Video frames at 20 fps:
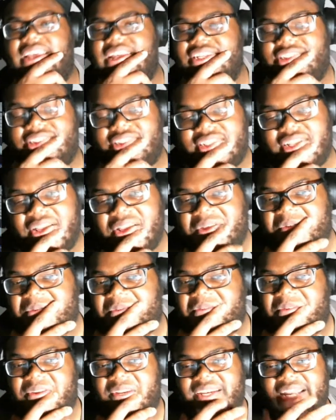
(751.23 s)
That's,
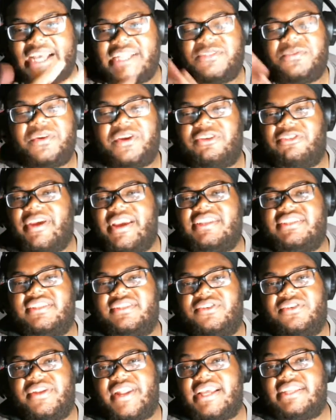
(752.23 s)
that's what creates
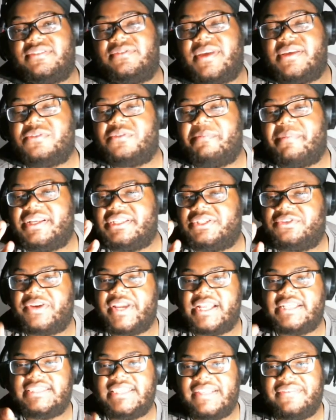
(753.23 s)
that's that's what makes
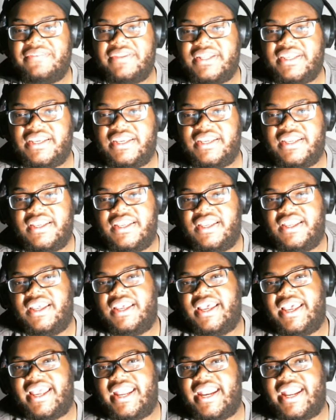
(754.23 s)
creativity.
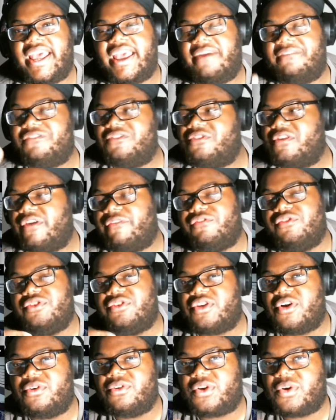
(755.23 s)
And if you if you
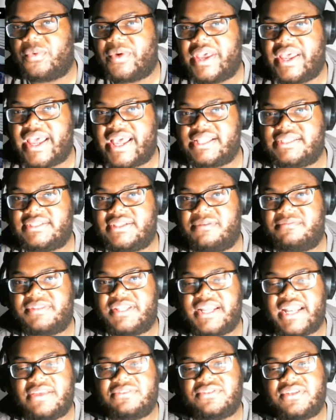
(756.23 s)
don't quit at
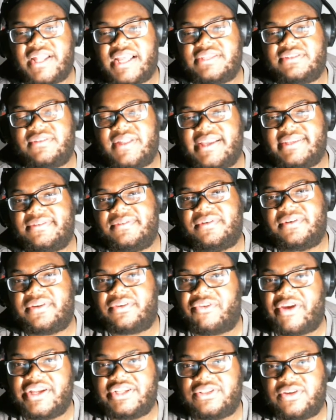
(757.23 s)
something, that's that's that's what
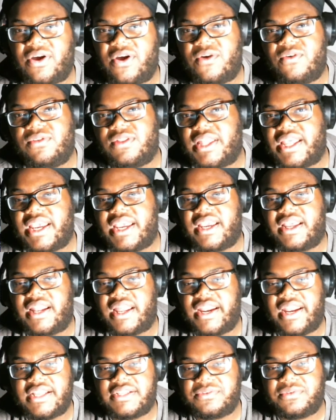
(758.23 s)
creates your own lane.
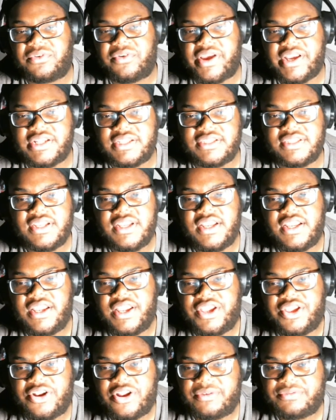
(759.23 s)
Like that's what creates
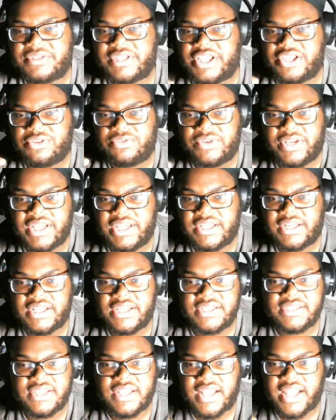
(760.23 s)
you know what I'm saying
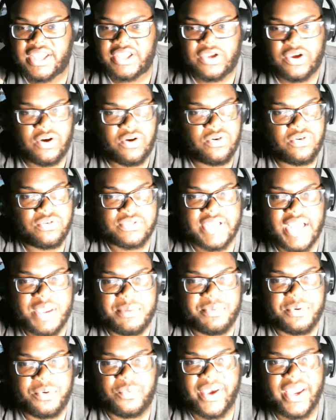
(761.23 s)
uniqueness and like your own
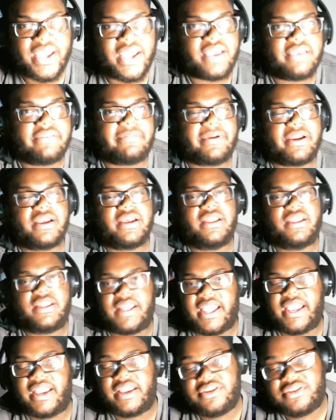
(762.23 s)
type of wave, right?
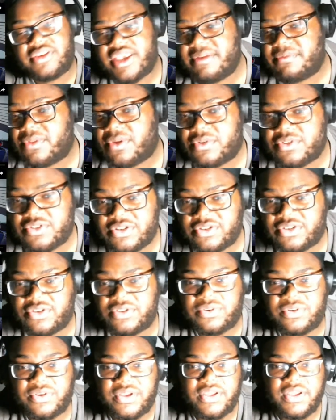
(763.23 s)
Like keep doing what you do.